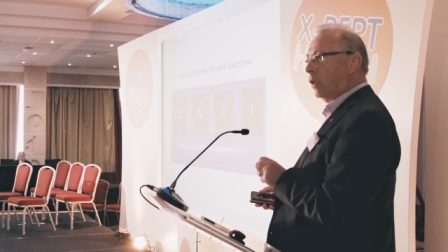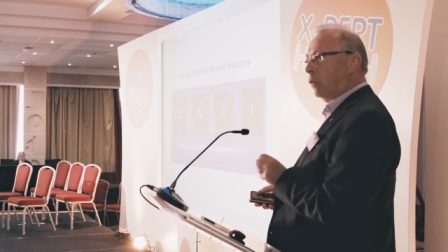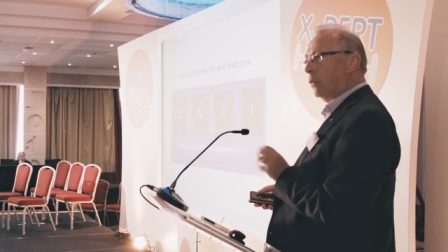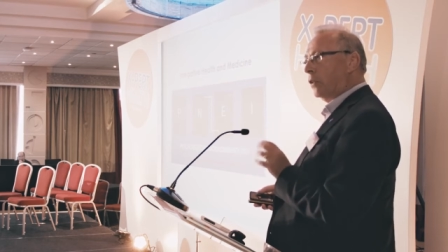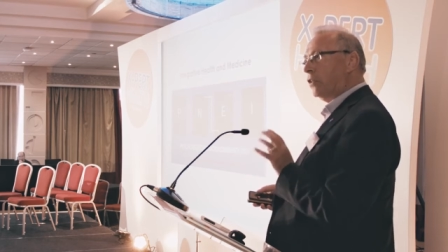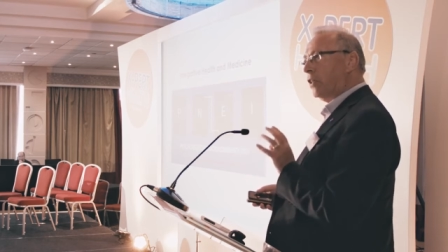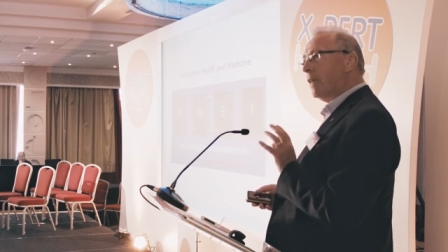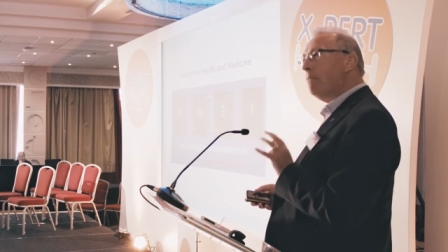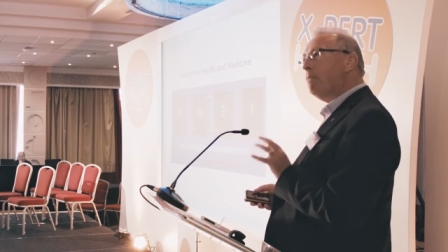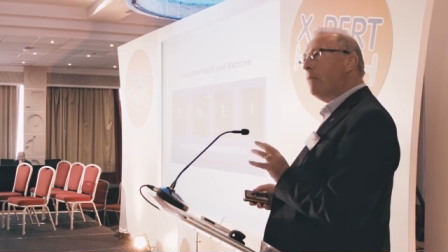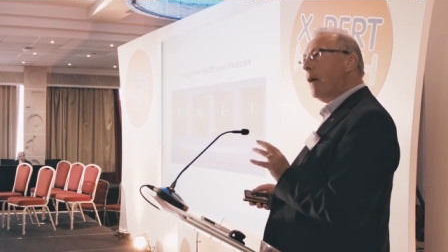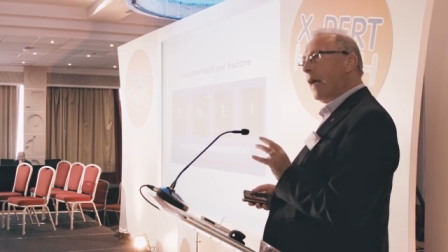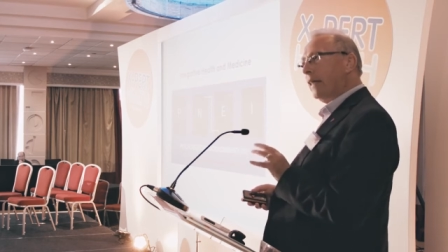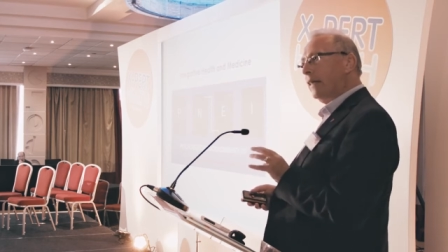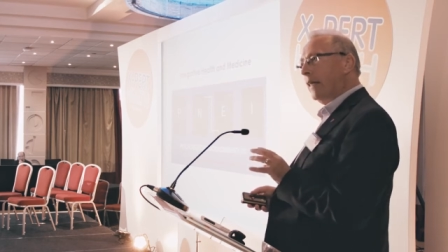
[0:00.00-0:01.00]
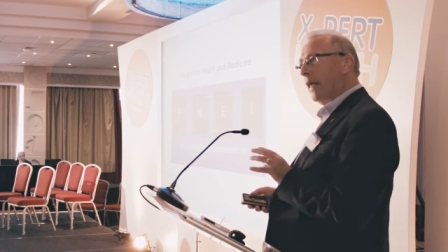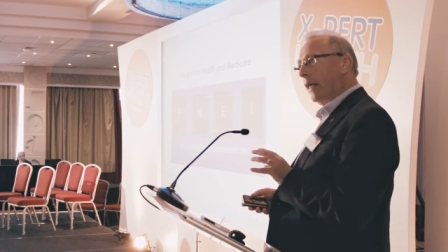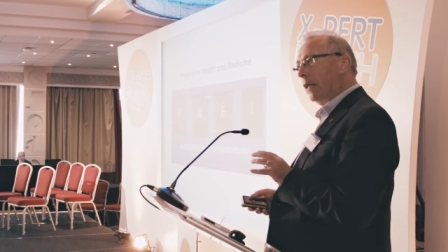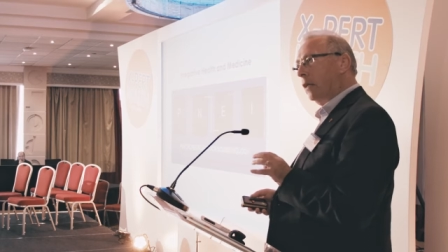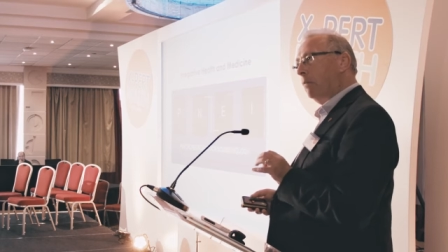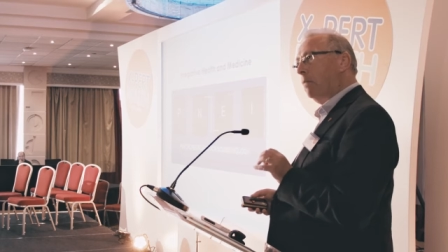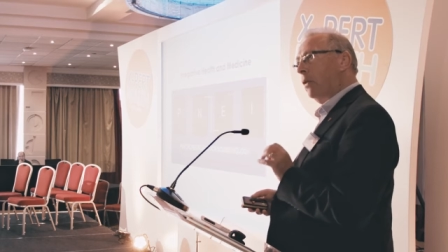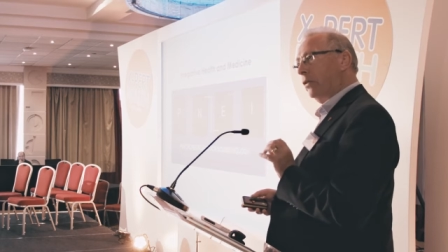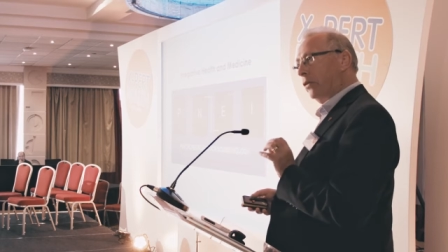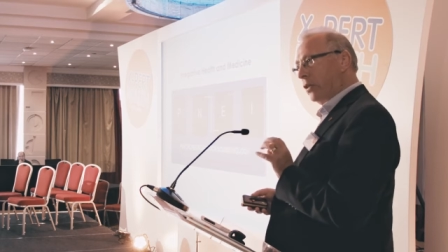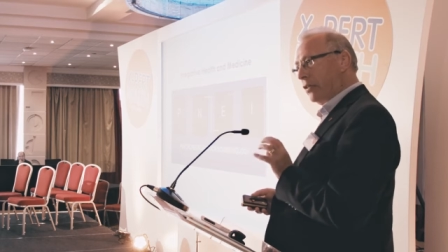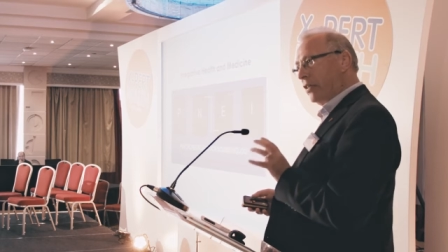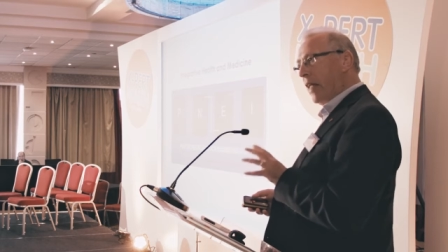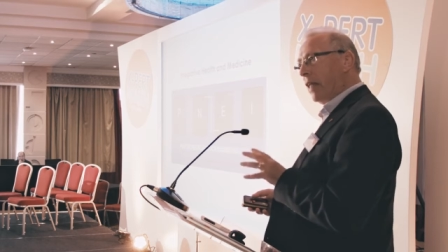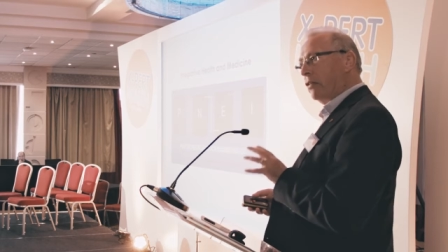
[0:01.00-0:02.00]
which impact then upon the
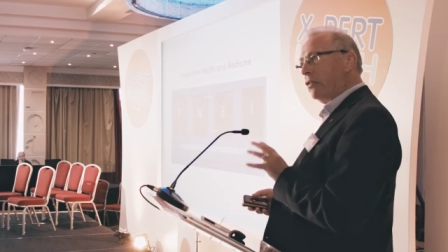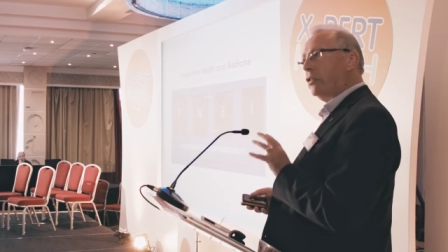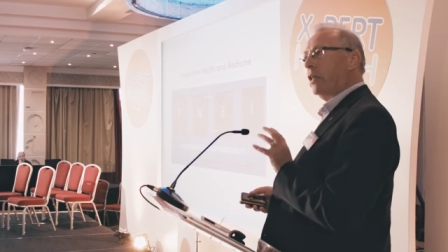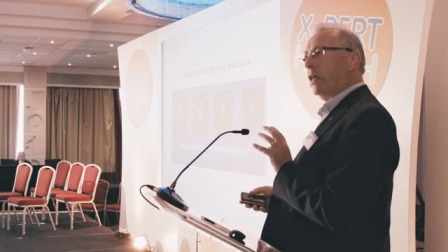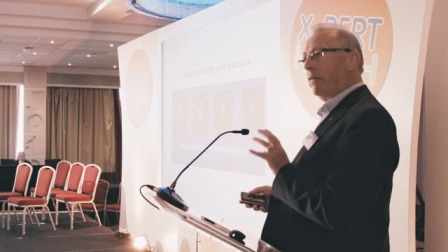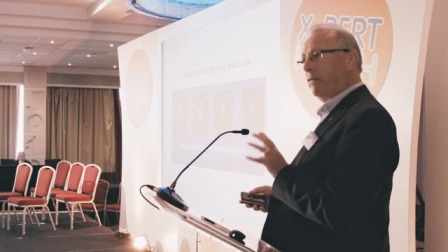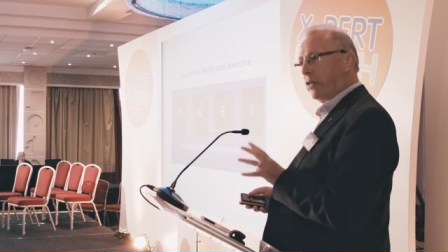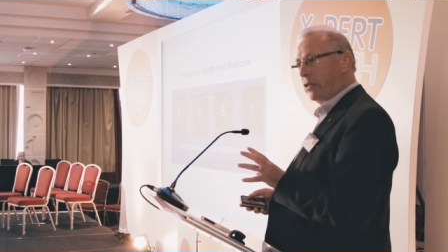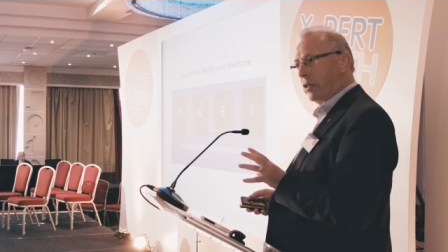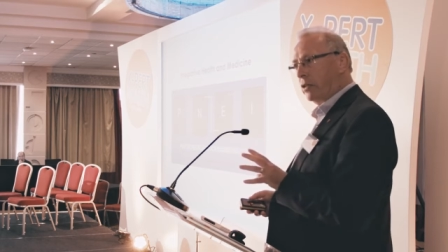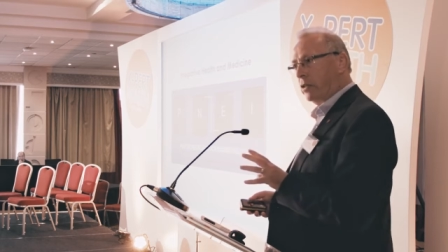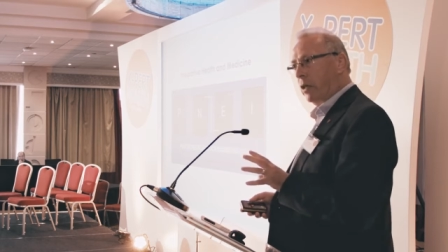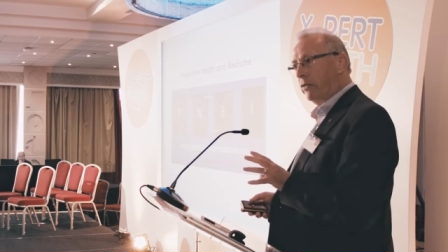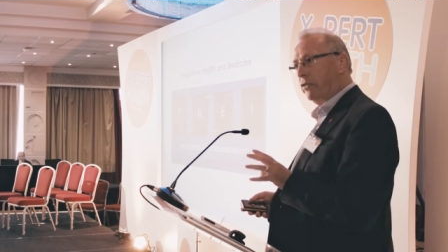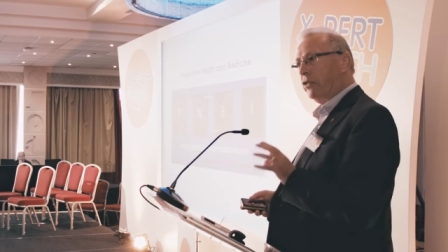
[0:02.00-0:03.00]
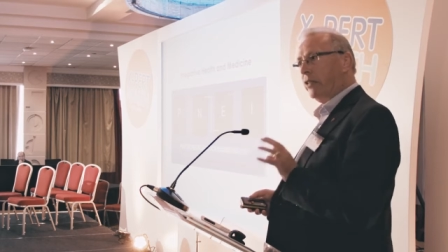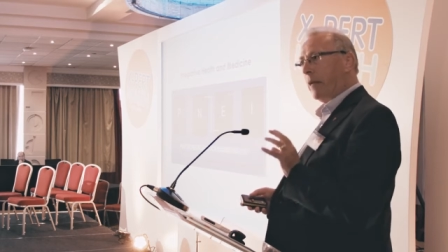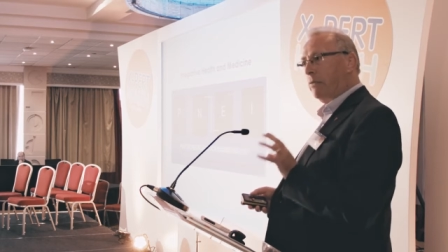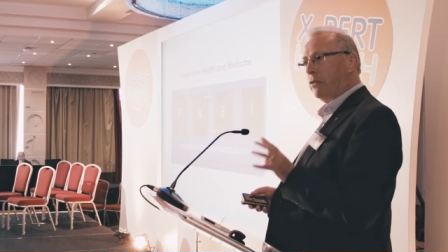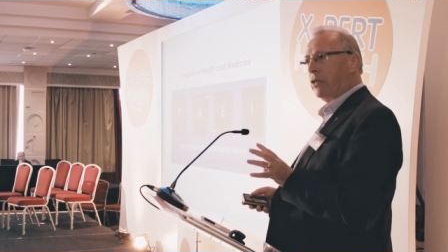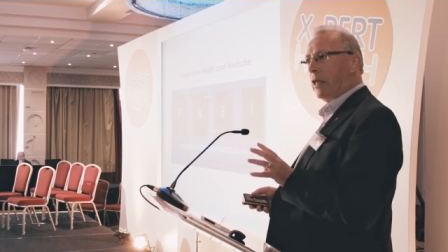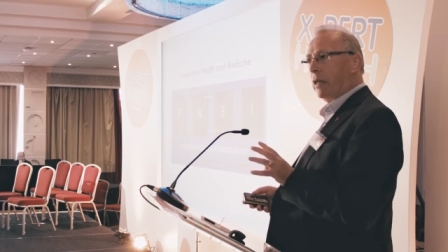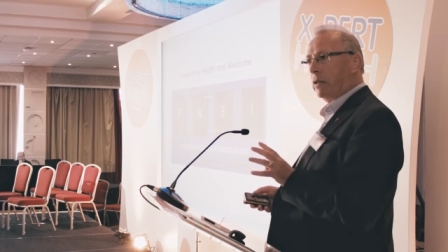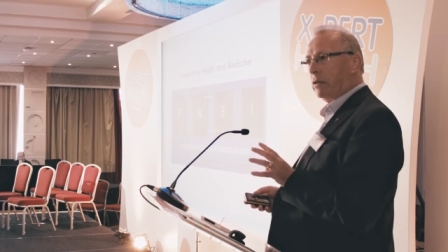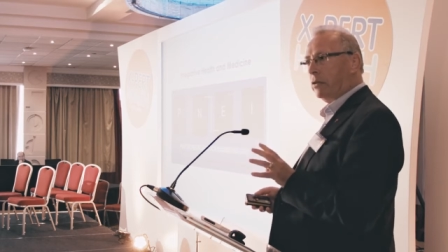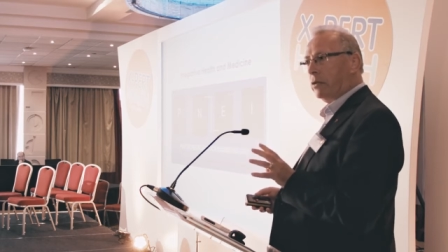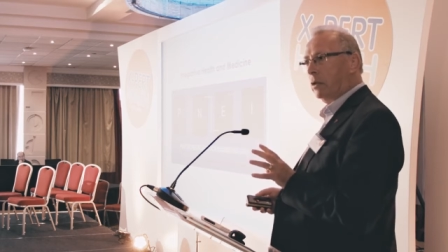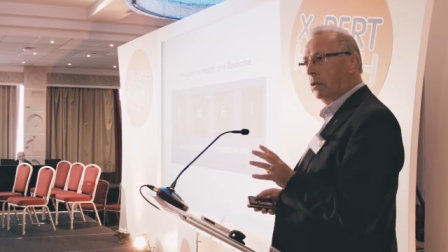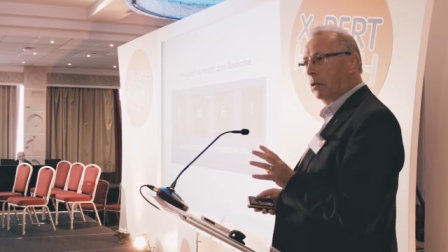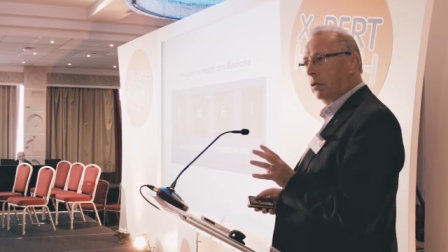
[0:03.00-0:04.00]
cell surfaces of stem cells.